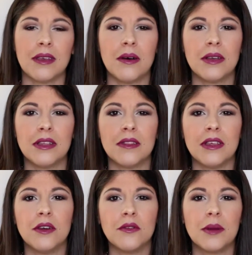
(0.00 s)
out in the
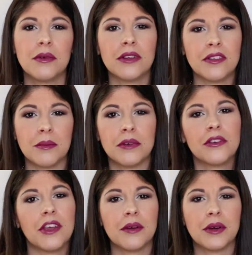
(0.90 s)
November, December,
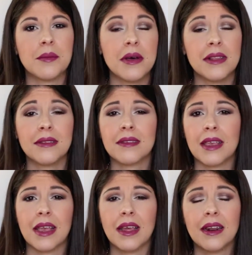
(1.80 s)
January months,
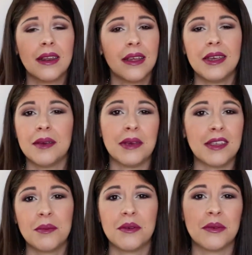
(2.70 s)
and it
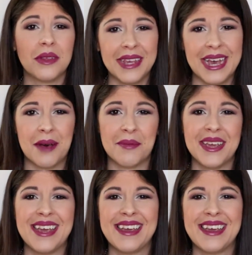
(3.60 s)
makes me really happy.